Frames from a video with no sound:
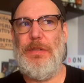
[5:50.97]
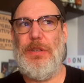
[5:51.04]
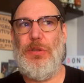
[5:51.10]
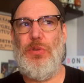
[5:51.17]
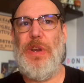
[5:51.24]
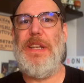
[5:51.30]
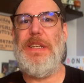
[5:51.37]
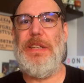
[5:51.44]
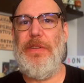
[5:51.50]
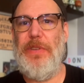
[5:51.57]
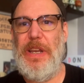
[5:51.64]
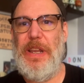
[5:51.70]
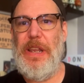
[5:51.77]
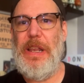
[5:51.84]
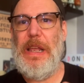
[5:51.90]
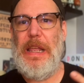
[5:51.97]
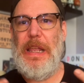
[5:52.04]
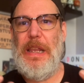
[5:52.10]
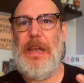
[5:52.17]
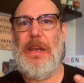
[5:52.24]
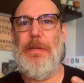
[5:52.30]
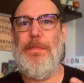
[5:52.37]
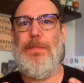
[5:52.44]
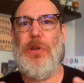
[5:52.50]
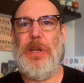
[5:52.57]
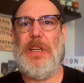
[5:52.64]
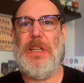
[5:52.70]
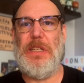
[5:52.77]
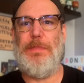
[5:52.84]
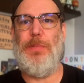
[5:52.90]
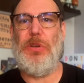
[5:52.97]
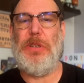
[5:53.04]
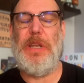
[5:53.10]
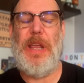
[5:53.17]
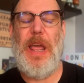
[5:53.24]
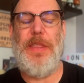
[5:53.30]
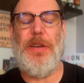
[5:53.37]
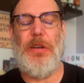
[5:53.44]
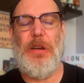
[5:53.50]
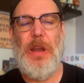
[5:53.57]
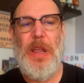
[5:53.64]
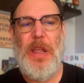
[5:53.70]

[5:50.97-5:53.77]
creativity in putting this book together.